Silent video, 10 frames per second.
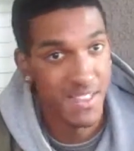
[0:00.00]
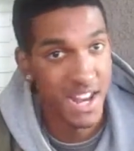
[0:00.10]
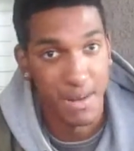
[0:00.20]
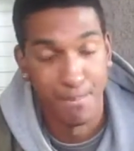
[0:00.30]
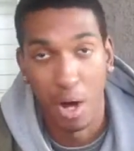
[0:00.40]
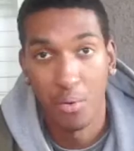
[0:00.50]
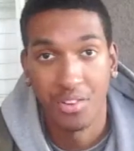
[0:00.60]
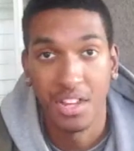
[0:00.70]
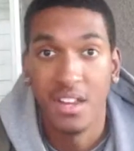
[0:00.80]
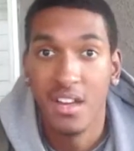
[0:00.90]
then I can
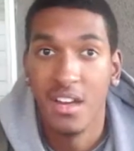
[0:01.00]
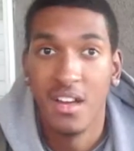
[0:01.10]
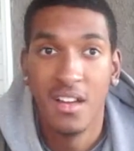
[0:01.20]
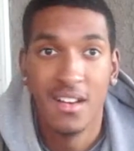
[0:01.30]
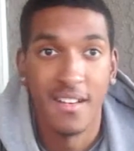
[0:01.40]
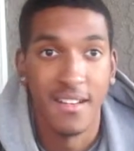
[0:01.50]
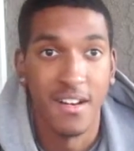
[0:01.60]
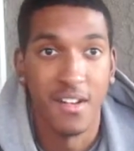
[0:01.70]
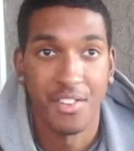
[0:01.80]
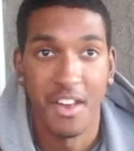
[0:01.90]
post it. You
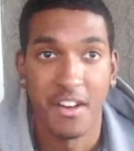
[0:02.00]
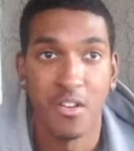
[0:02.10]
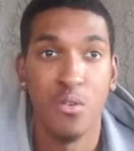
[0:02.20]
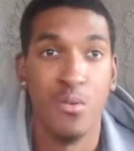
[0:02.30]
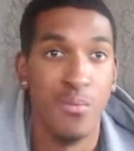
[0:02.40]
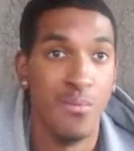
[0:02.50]
know what I'm saying? Cool.